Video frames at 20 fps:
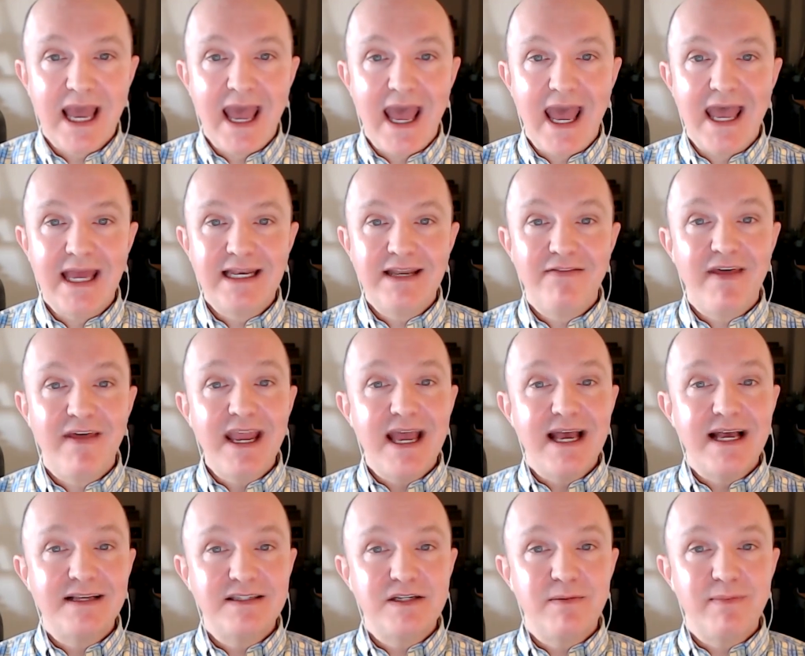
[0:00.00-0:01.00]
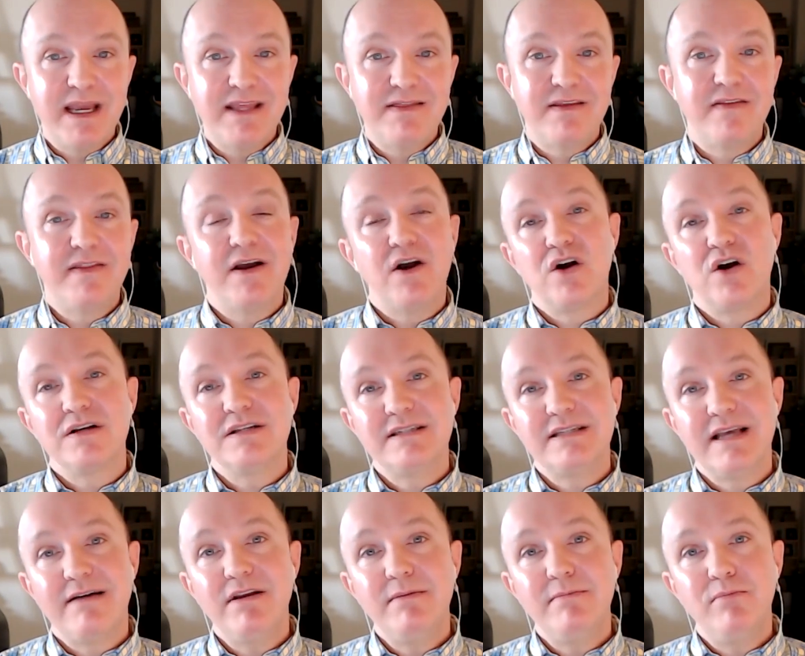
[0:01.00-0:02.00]
And they estimate that there are
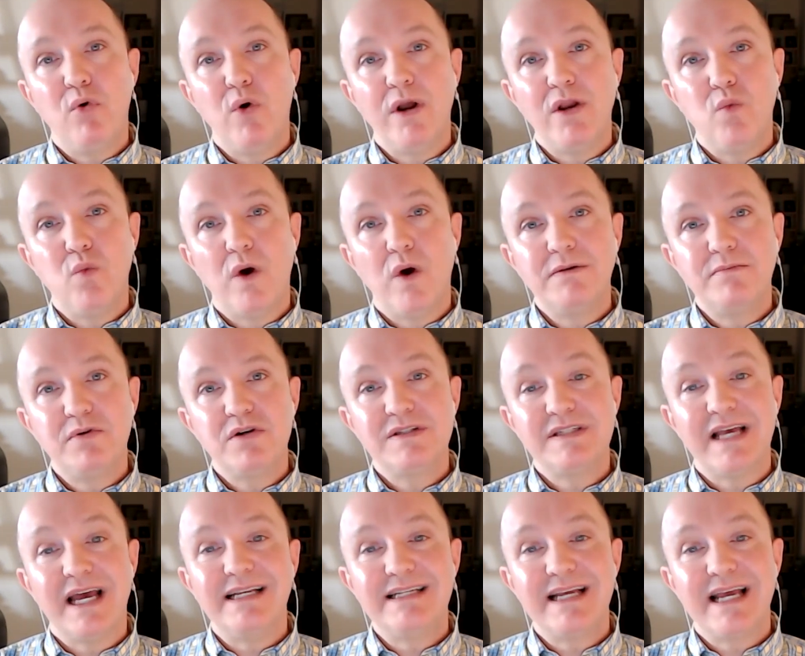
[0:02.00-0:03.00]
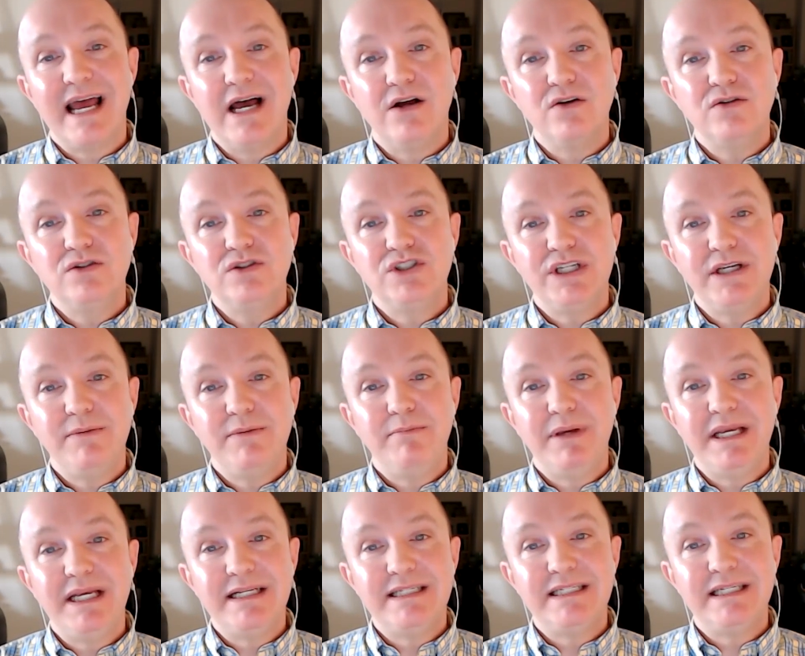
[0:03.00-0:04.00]
7.1%
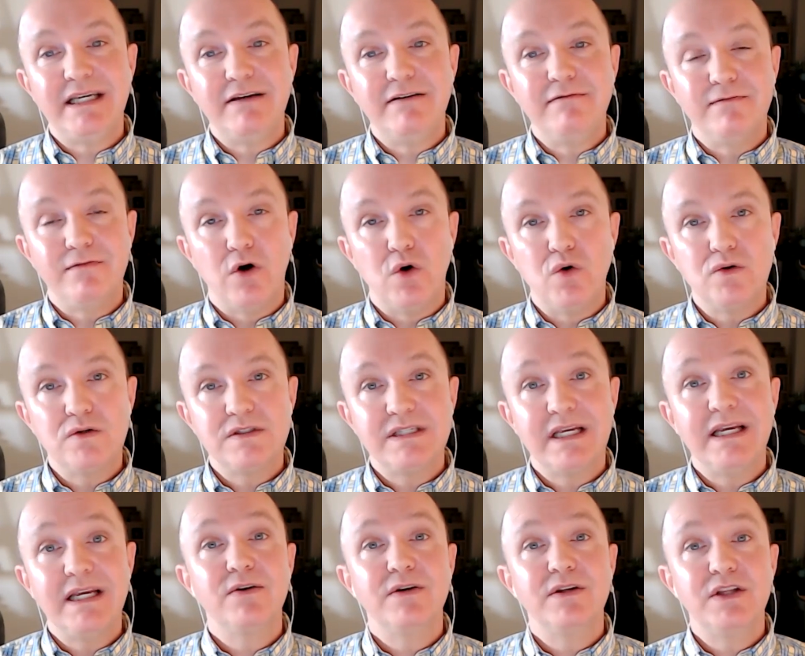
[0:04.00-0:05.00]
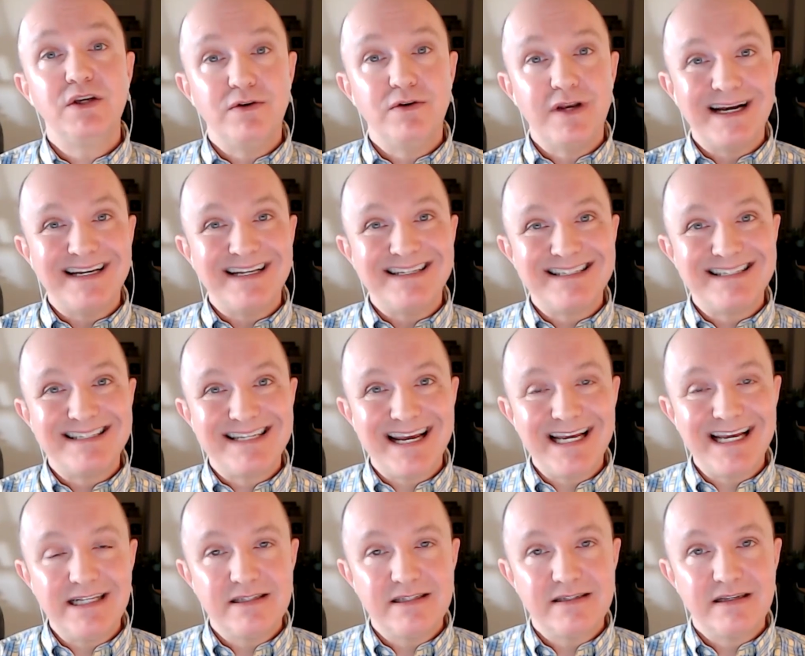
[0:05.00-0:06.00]
LGBT folks here in the United
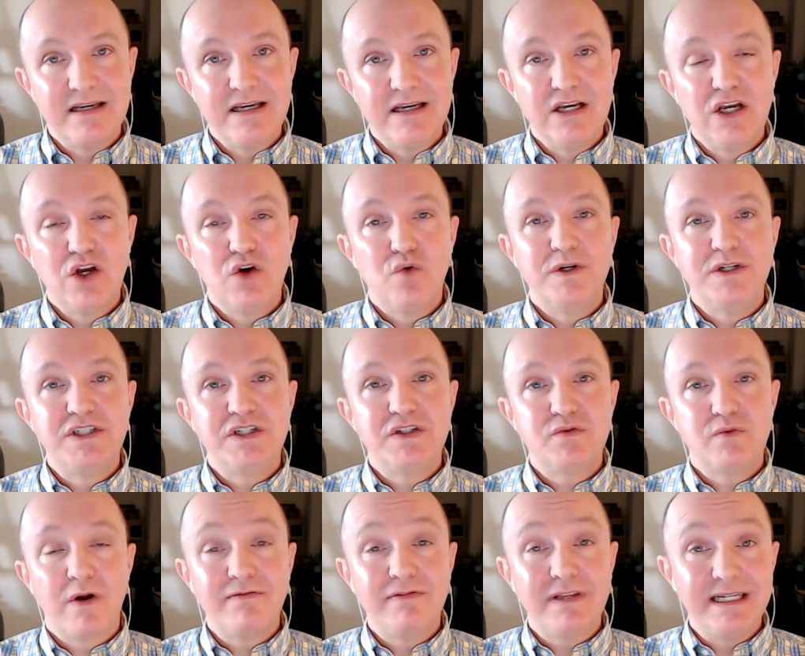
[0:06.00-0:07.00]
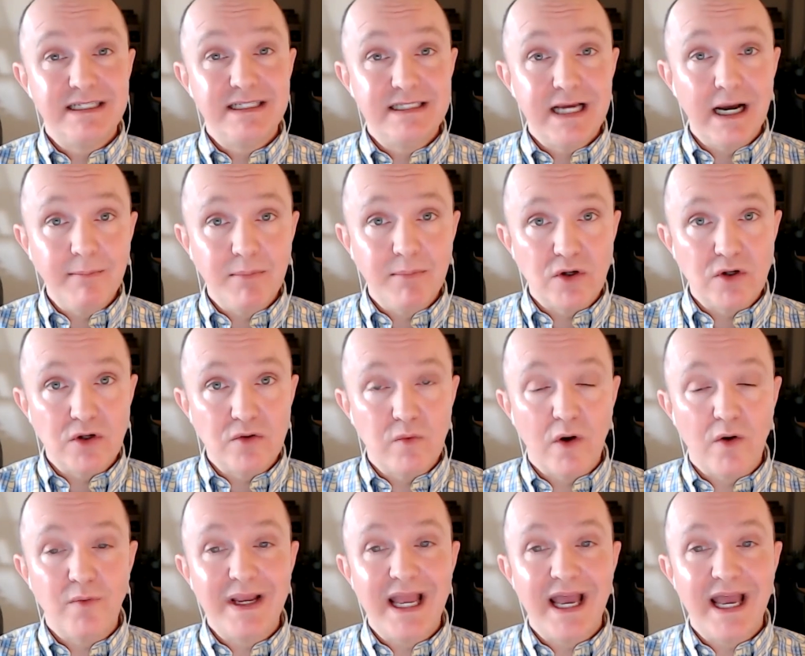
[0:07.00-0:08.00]
States, which is roughly double
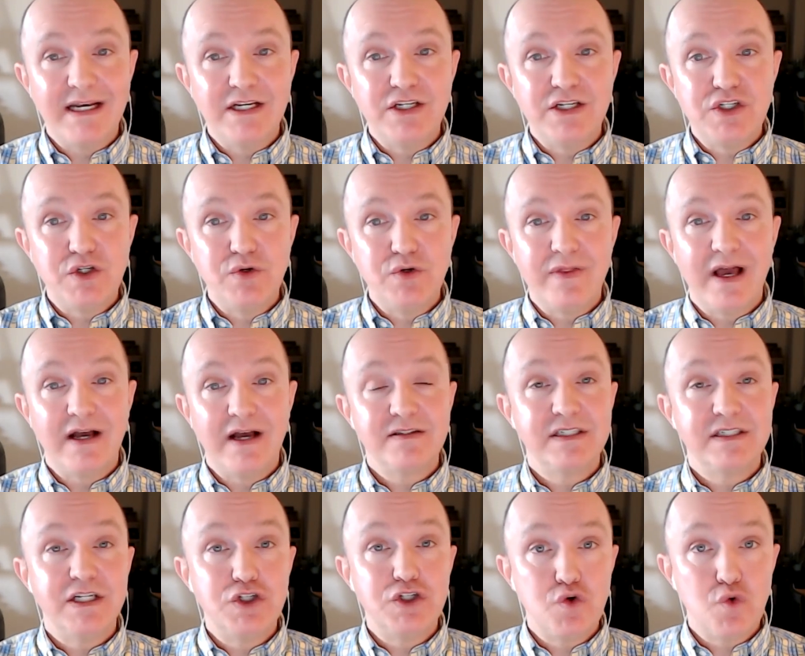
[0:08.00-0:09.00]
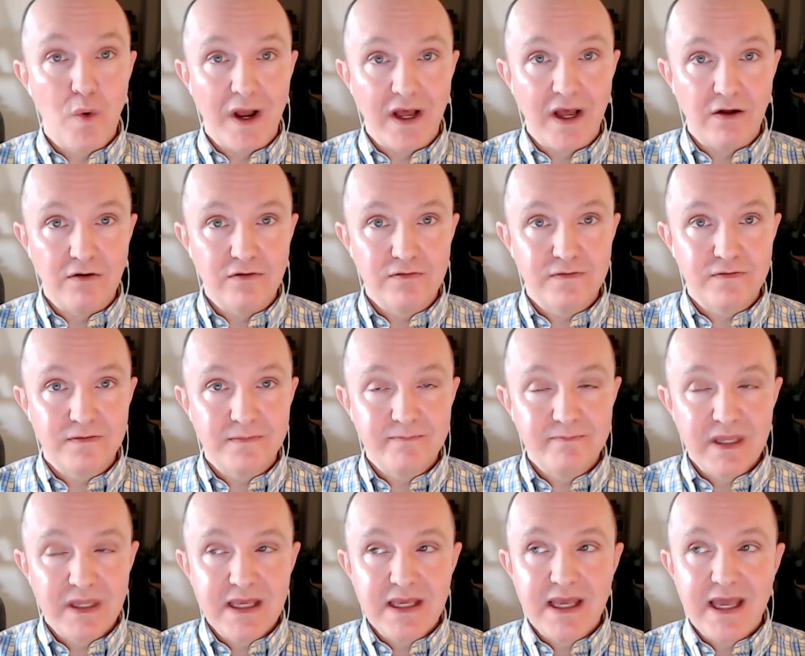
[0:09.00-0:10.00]
what we had in 2012.
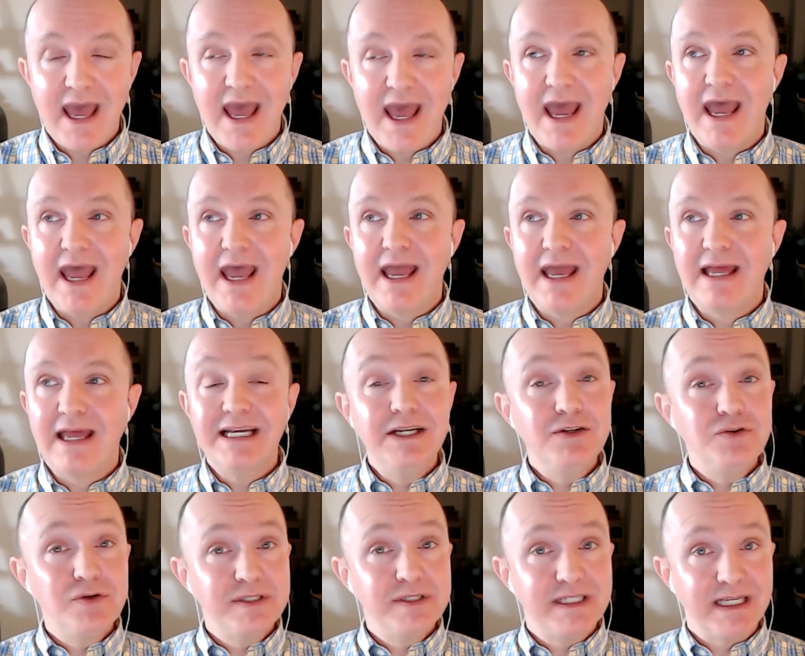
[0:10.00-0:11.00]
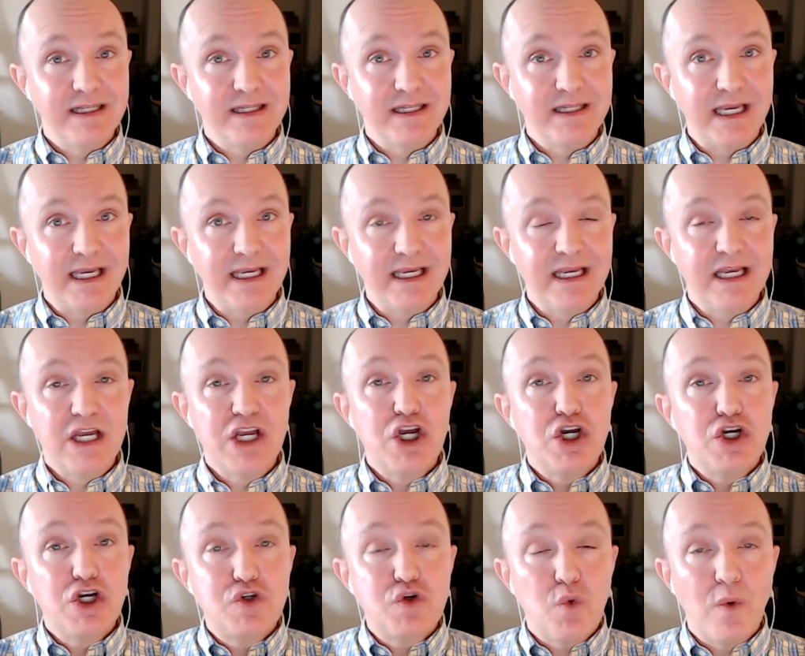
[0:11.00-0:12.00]
And interestingly,
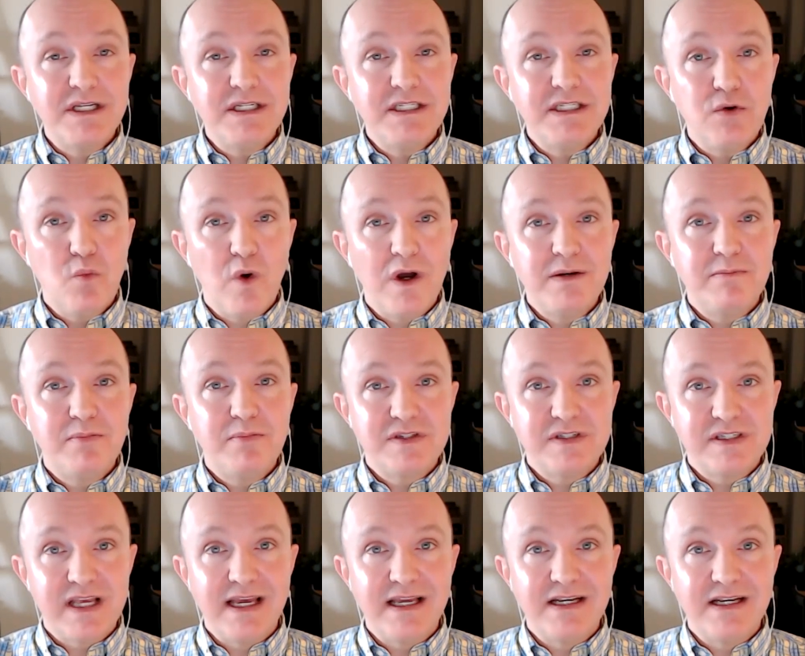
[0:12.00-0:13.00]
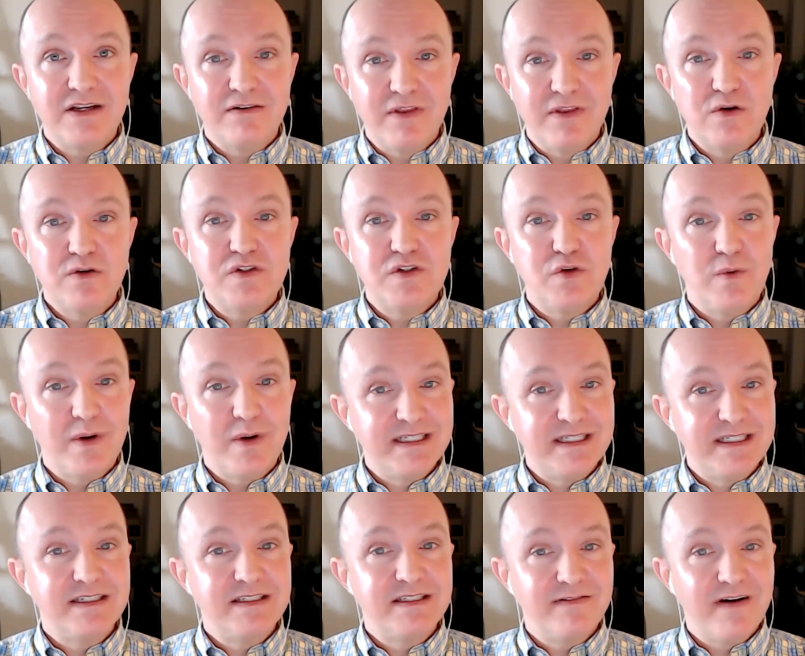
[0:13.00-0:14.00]
21% of those who
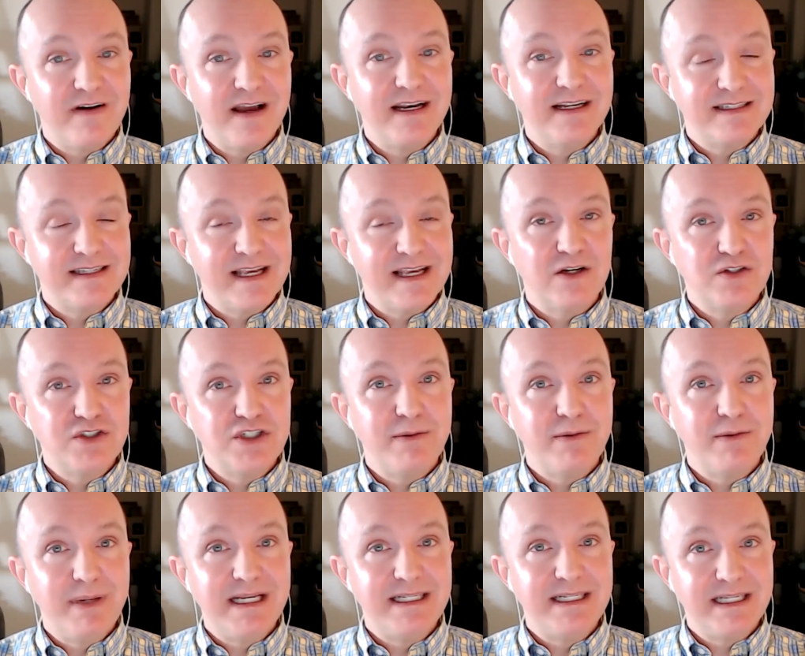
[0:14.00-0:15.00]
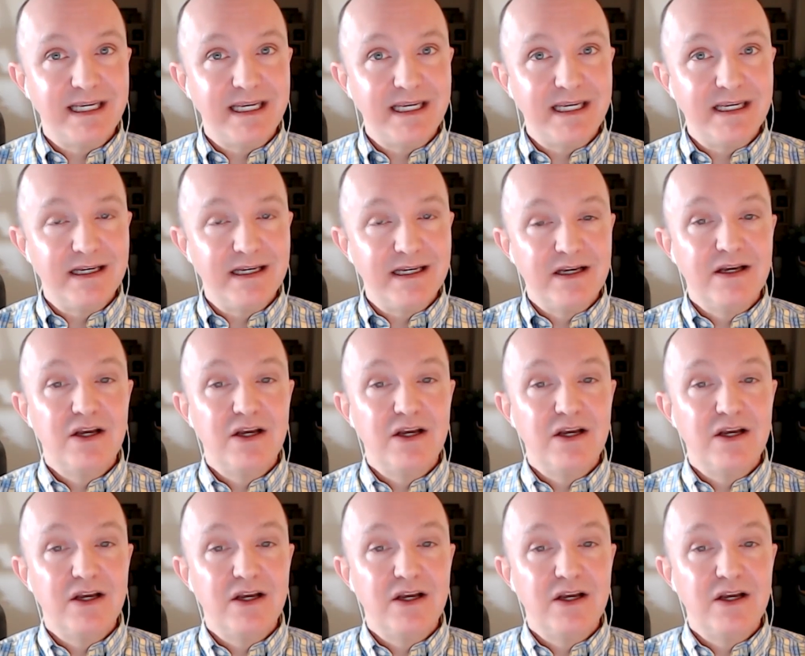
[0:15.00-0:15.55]
identified as LGBT